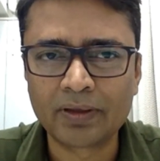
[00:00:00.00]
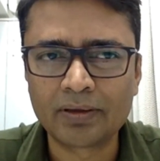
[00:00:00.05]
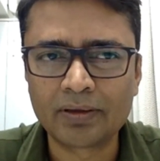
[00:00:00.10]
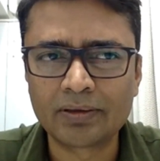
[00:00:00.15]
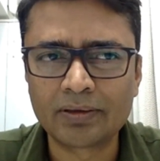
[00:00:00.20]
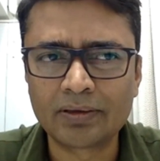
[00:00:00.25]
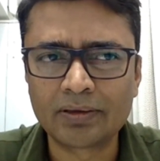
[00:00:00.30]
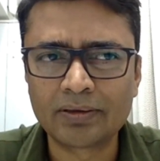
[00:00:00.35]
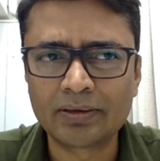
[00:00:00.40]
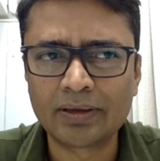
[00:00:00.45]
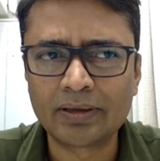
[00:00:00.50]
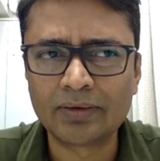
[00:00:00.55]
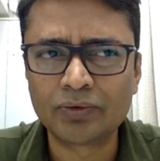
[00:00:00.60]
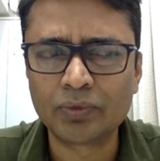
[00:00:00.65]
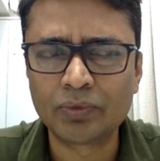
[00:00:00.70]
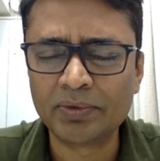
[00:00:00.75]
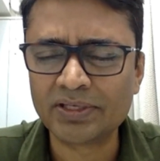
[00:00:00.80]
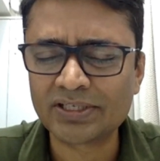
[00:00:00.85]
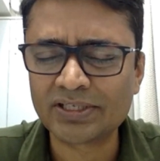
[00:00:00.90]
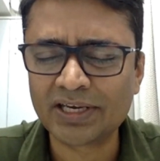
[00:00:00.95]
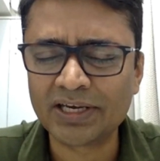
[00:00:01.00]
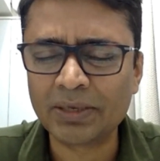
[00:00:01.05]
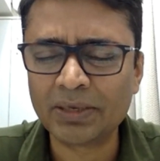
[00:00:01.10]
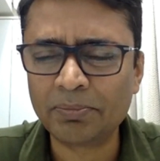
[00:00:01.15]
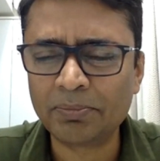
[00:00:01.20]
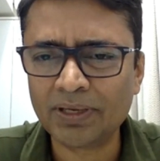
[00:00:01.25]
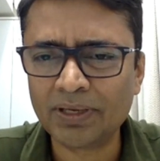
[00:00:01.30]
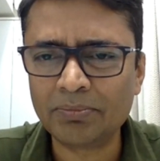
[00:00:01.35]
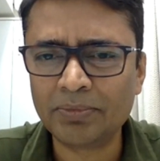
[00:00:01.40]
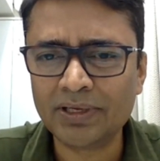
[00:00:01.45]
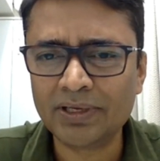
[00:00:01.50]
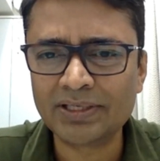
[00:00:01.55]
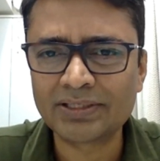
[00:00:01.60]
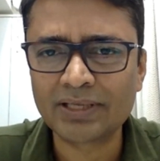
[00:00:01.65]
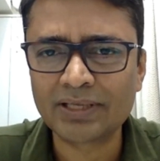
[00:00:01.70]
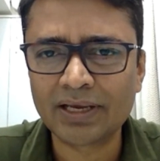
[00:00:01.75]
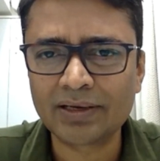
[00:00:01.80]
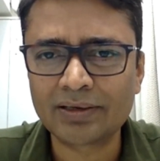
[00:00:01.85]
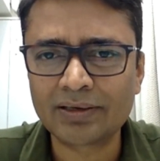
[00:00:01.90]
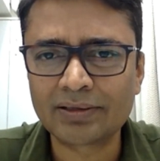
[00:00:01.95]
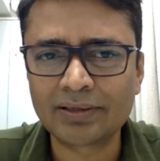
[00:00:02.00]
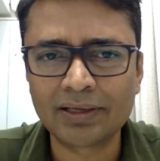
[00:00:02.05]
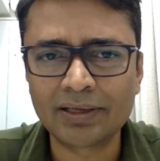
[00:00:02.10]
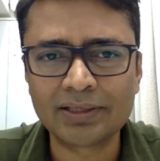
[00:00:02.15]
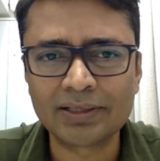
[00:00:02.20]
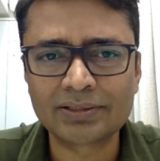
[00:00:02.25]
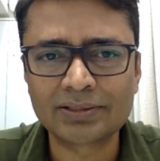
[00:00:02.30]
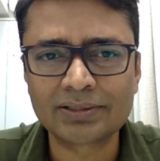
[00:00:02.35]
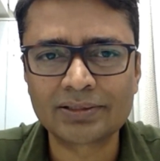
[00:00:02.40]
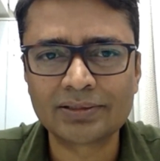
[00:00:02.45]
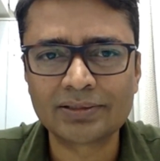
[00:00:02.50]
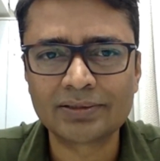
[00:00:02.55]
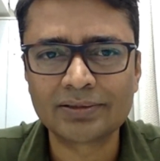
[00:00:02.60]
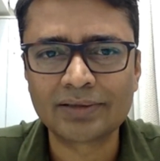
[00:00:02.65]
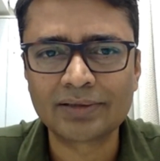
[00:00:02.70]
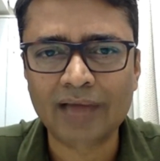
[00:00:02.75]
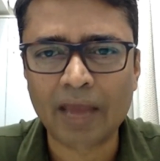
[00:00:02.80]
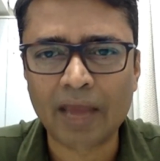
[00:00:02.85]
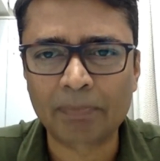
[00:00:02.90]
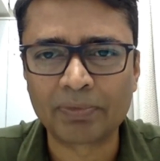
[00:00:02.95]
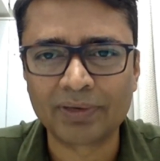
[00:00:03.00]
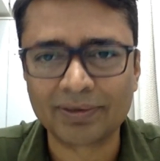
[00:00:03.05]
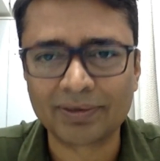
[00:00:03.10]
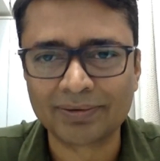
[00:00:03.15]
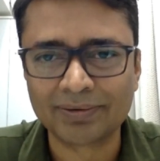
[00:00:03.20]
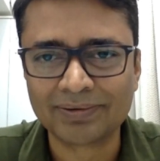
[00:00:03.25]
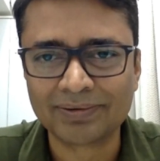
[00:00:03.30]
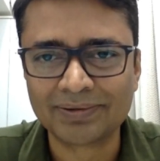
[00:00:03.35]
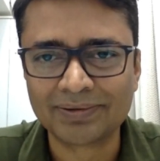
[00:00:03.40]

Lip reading: And to me, serendipity means that things happen.